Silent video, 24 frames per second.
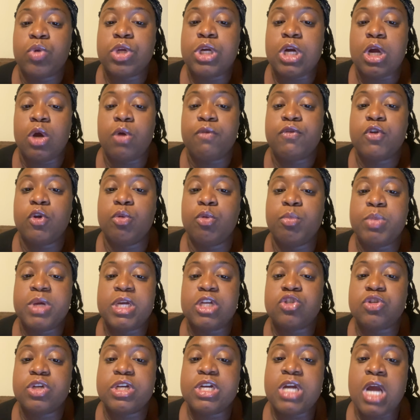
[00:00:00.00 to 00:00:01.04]
if you'll be
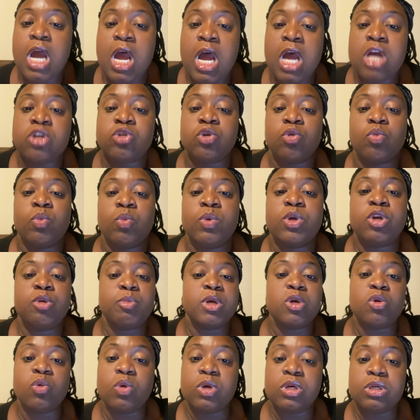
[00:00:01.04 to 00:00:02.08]
in triage or will you
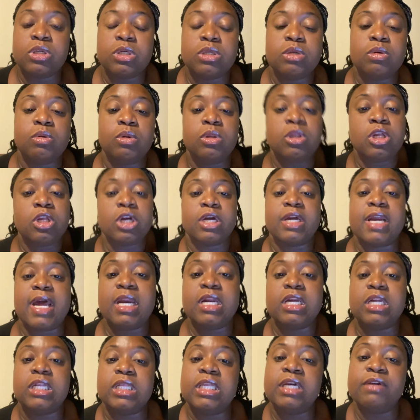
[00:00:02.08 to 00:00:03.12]
be looking at
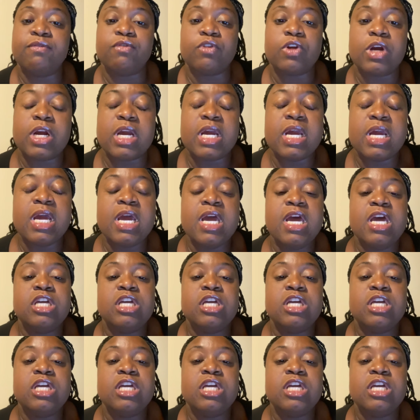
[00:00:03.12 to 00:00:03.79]
a delivery,